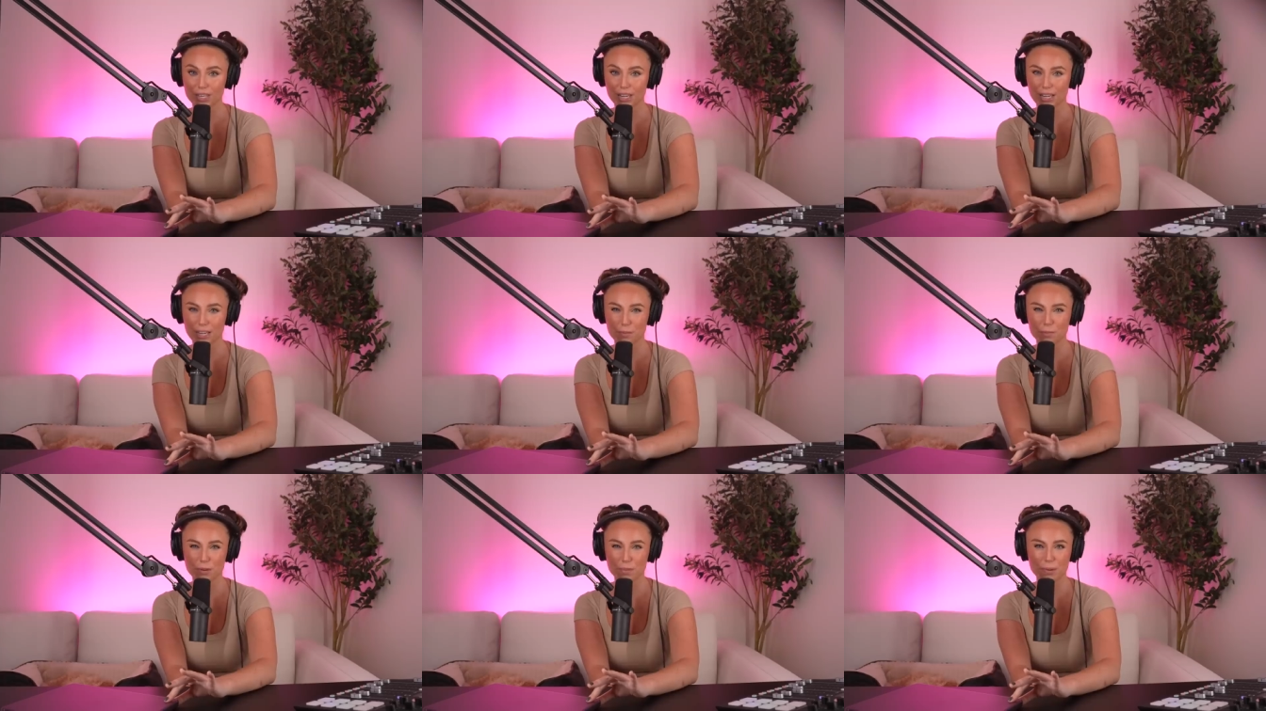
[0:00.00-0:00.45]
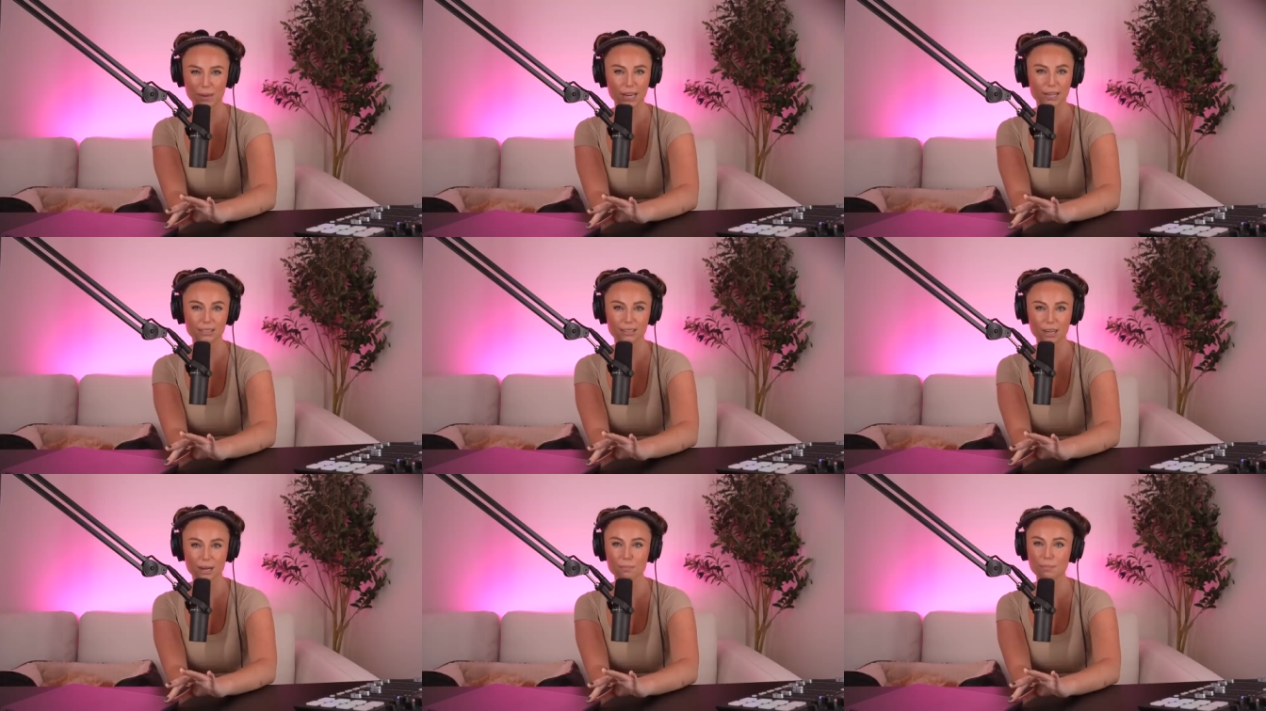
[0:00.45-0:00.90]
It can be
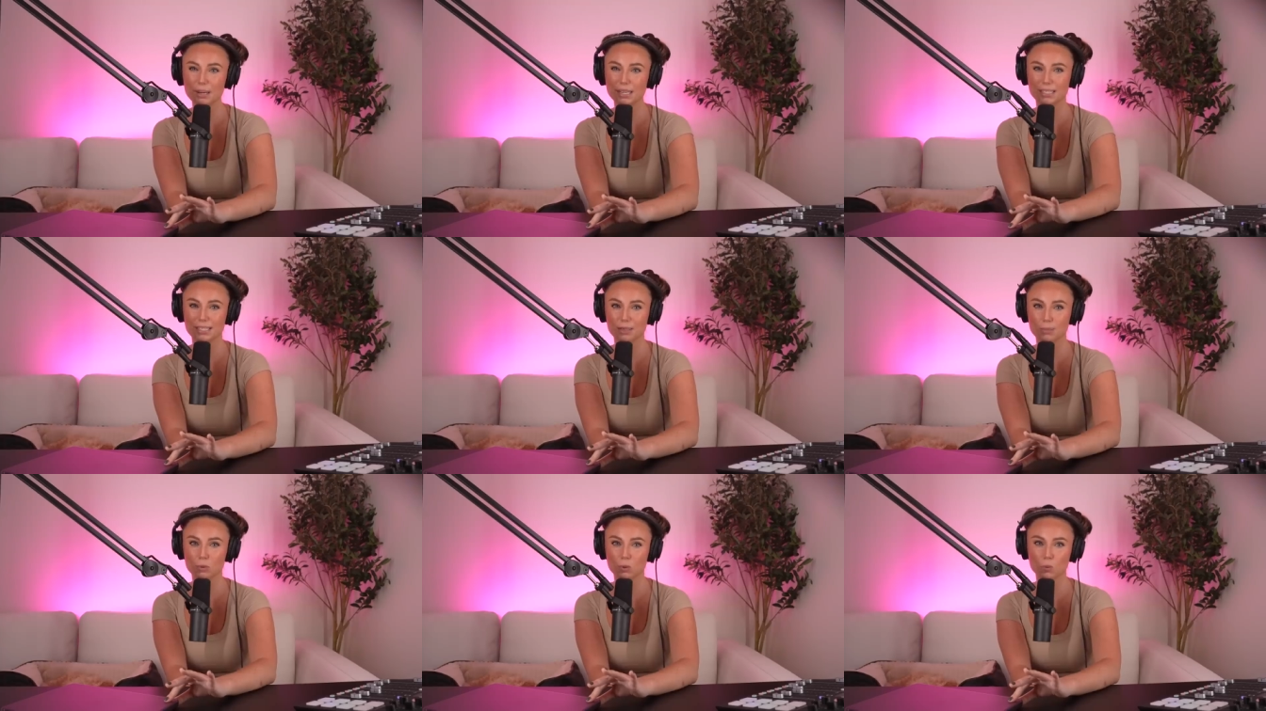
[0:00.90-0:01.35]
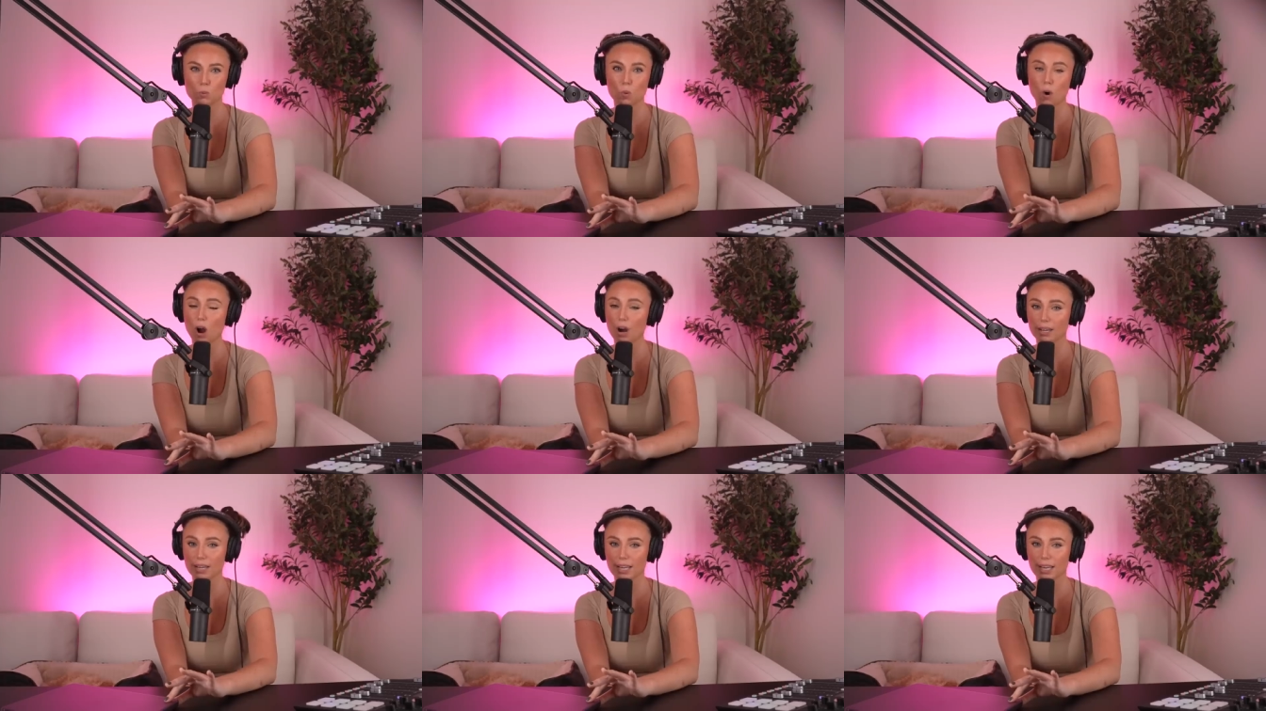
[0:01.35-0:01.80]
picked up by someone
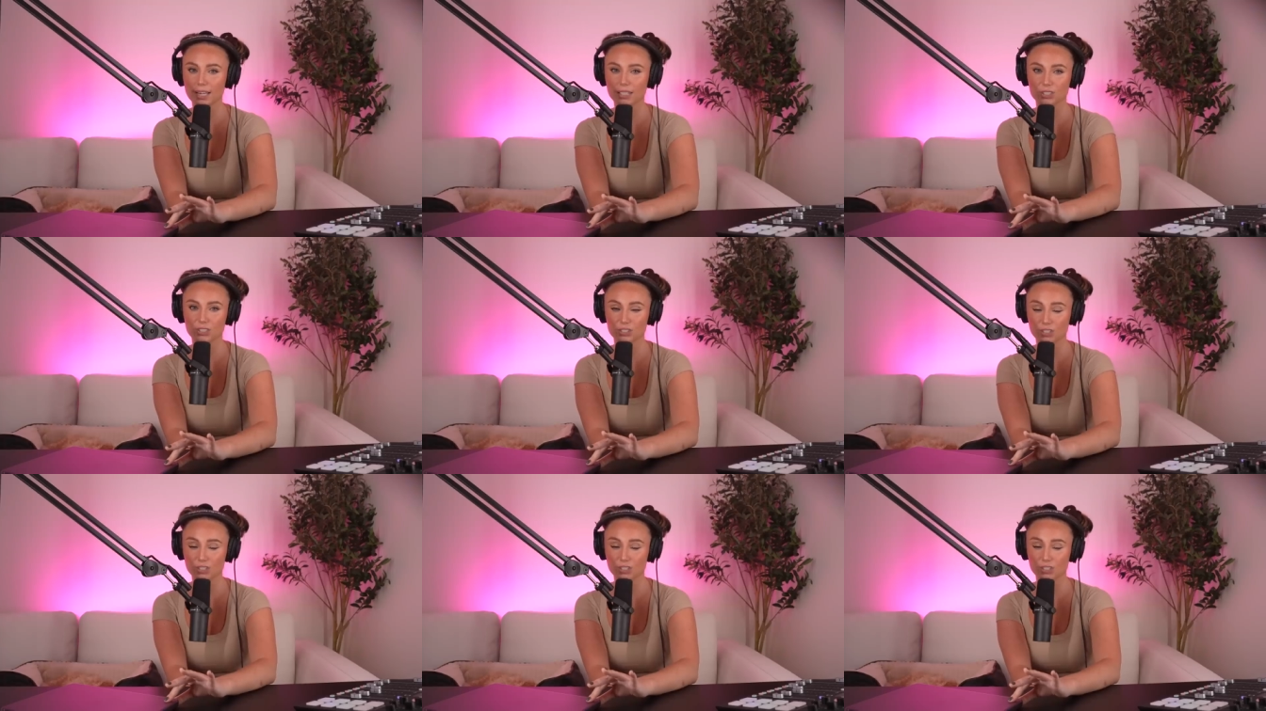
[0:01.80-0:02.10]
walking in